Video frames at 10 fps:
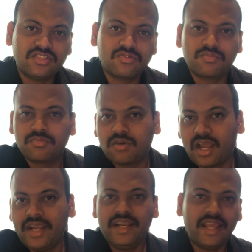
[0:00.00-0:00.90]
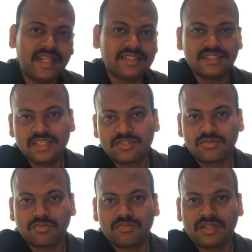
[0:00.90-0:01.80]
So hide and seek.
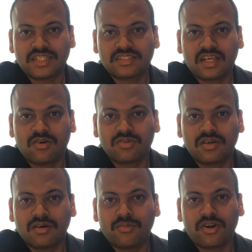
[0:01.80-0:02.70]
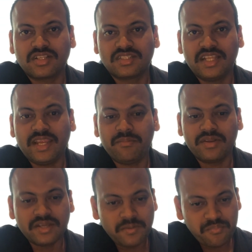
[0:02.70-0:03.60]
So that's how the bot is
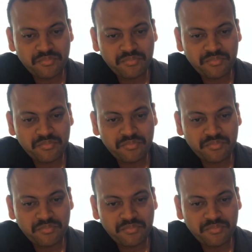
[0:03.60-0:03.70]
named.